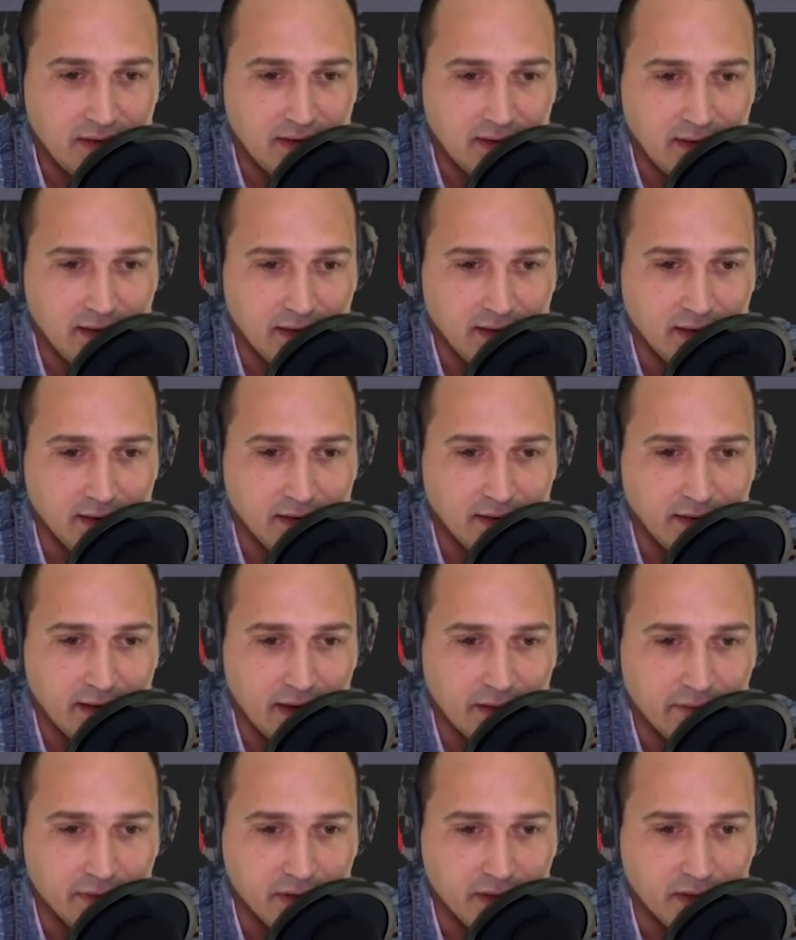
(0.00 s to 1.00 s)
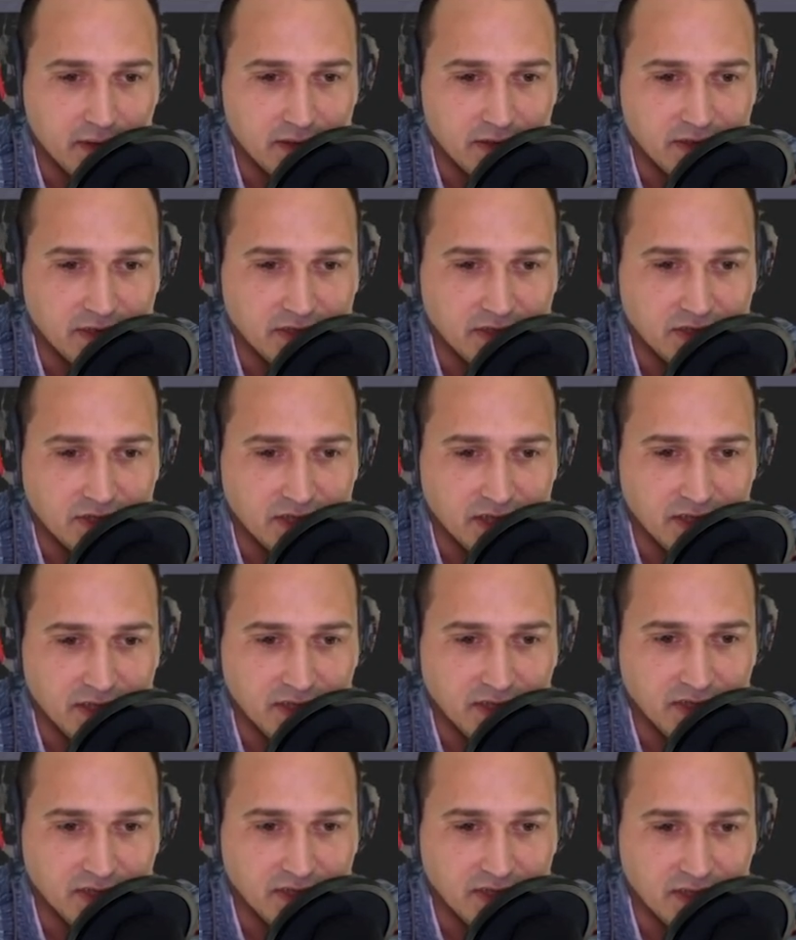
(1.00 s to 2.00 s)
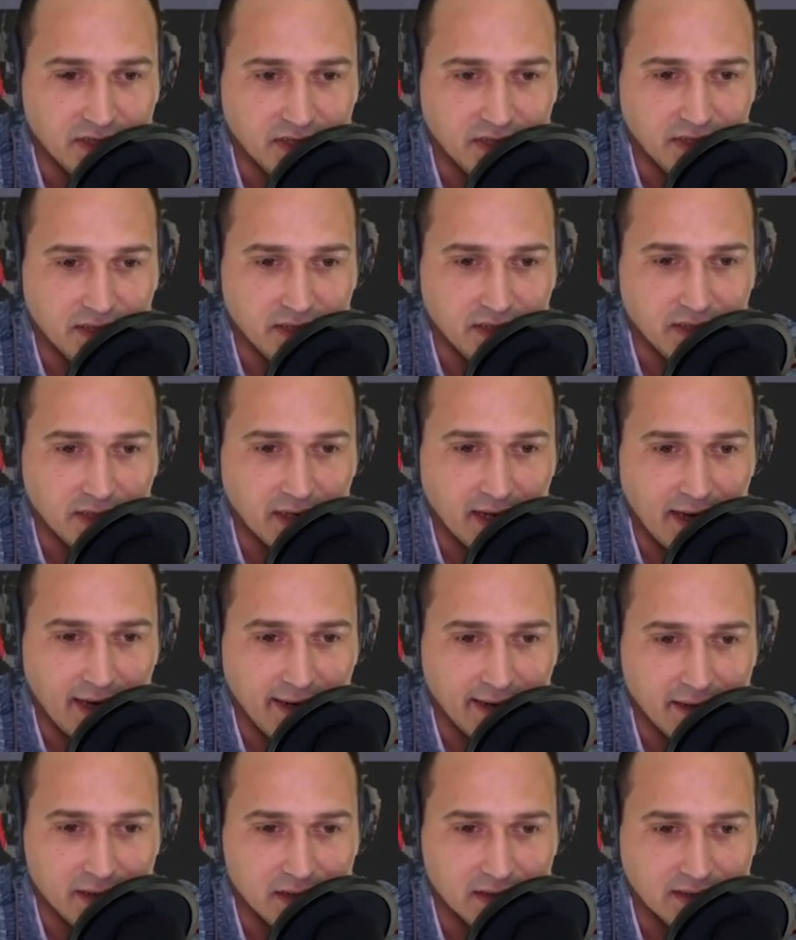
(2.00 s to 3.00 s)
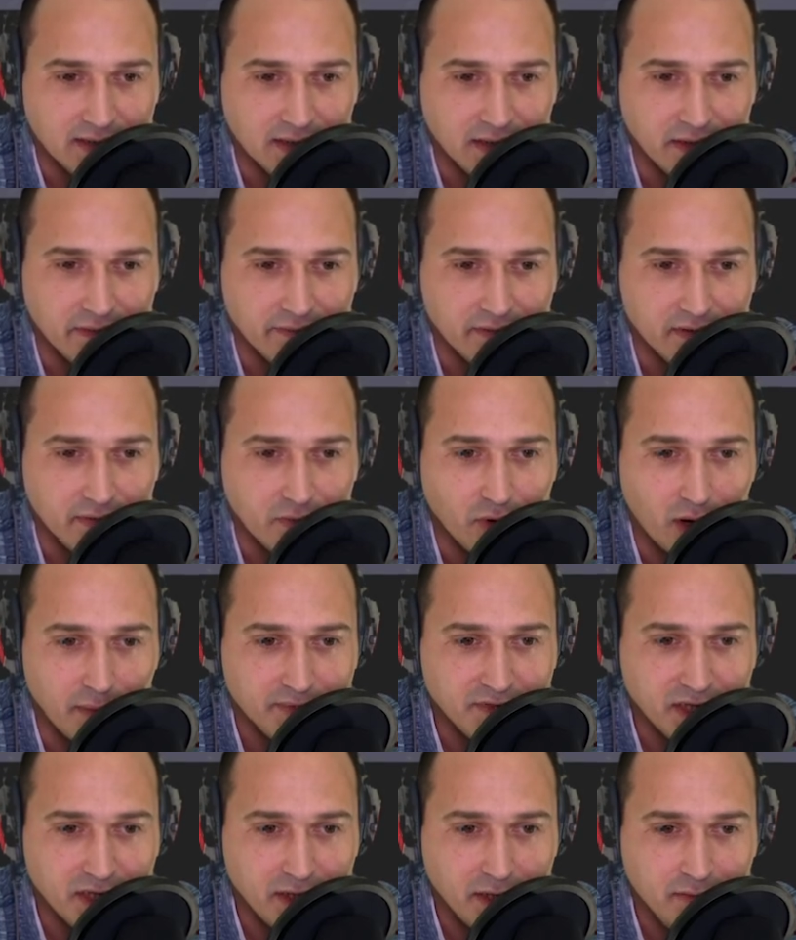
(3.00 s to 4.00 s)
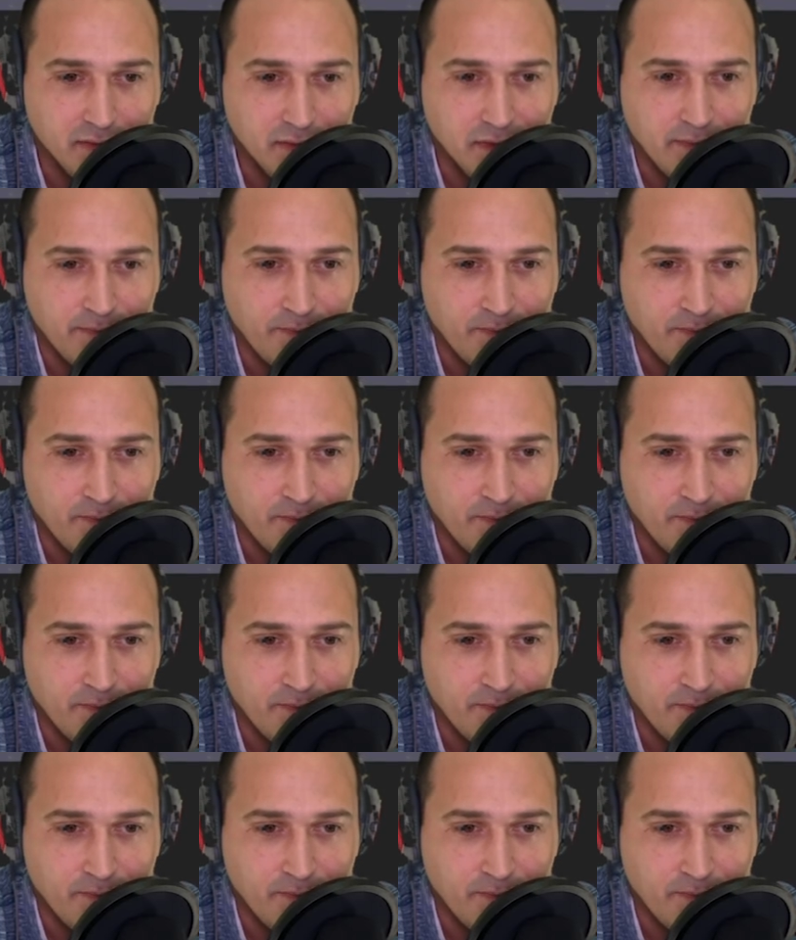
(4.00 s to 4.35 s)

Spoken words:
And now we're gonna just change the angles here of the drop shadow.